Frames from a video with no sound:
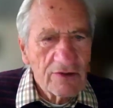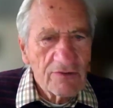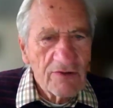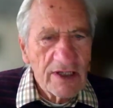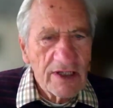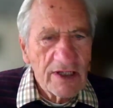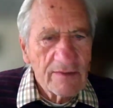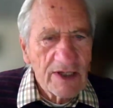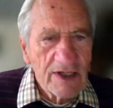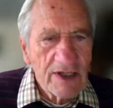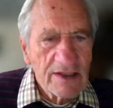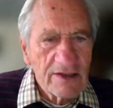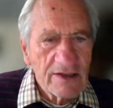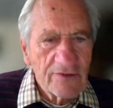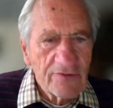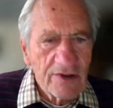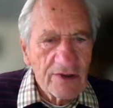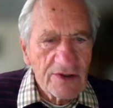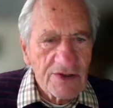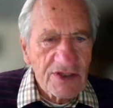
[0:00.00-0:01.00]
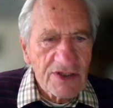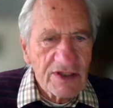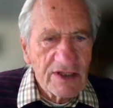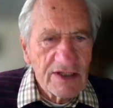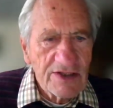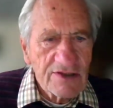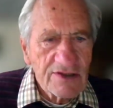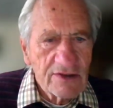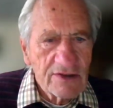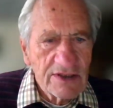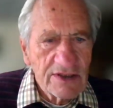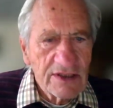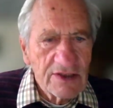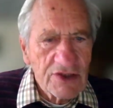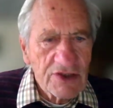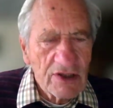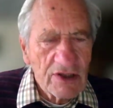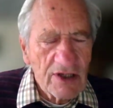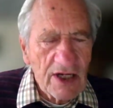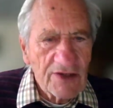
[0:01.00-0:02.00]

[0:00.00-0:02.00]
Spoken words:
who really made a difference, the history teacher.